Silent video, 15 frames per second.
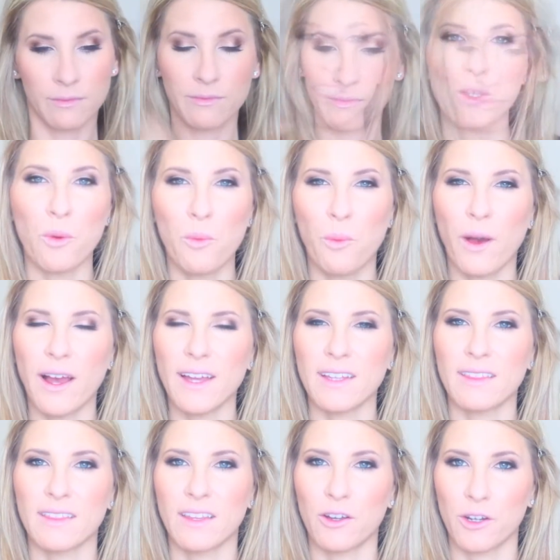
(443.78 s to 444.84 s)
So
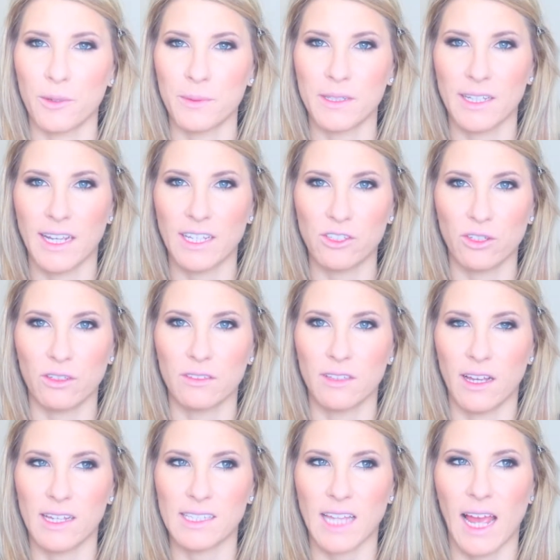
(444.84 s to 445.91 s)
what the Urban Decay Chill
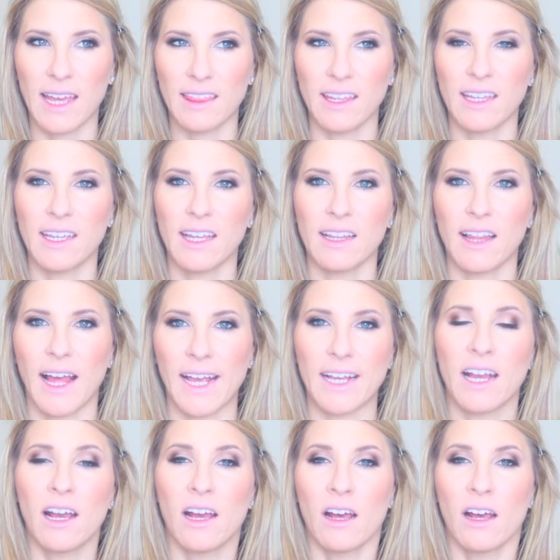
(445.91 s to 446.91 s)
does, I think it like